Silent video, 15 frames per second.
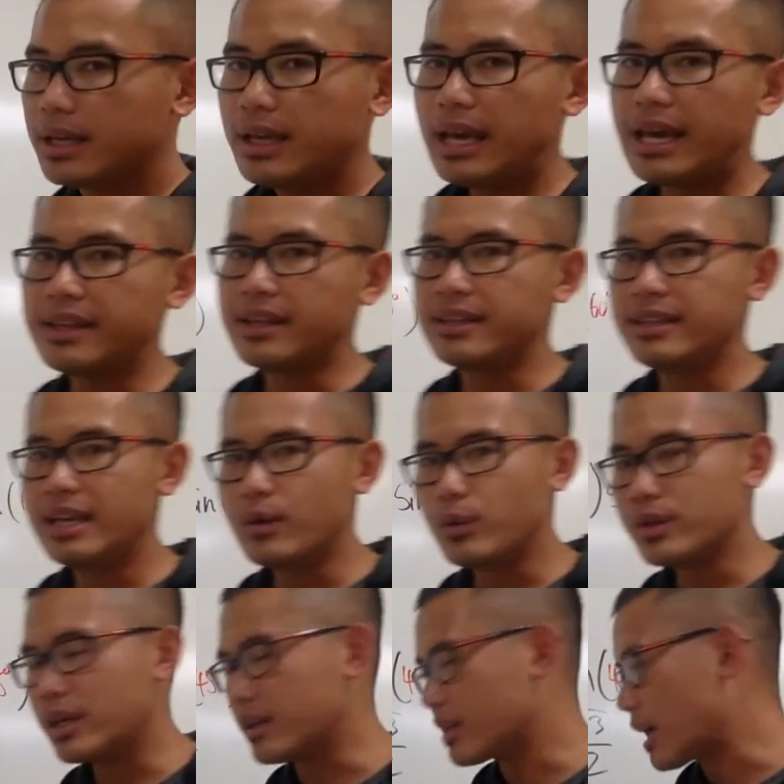And at the end, we
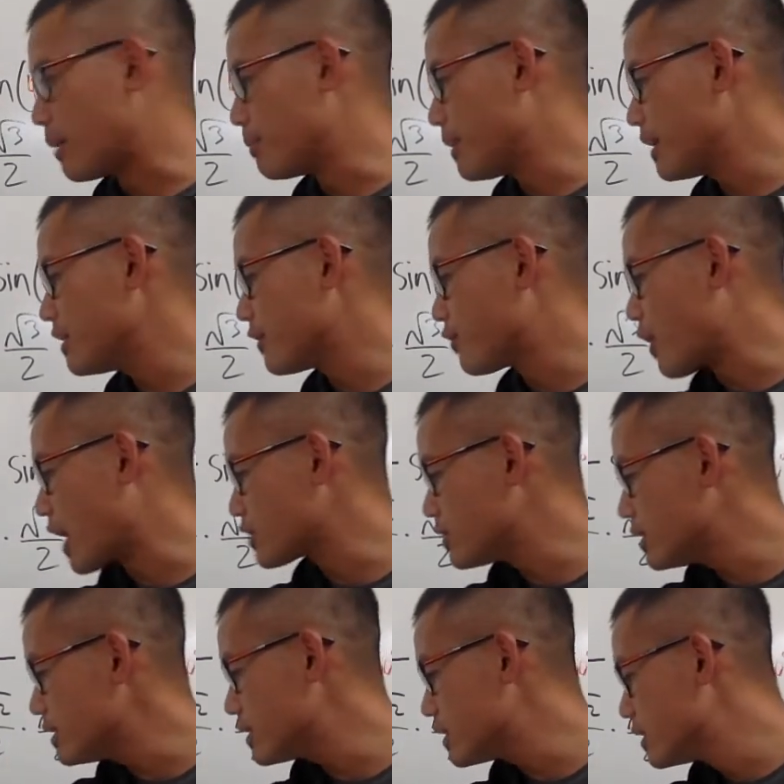can combine the
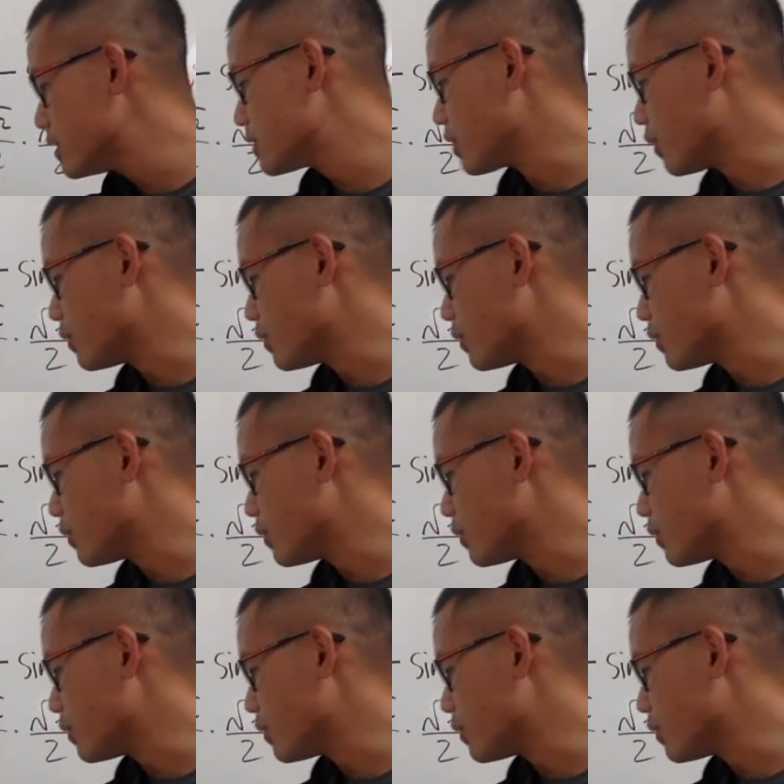fractions, so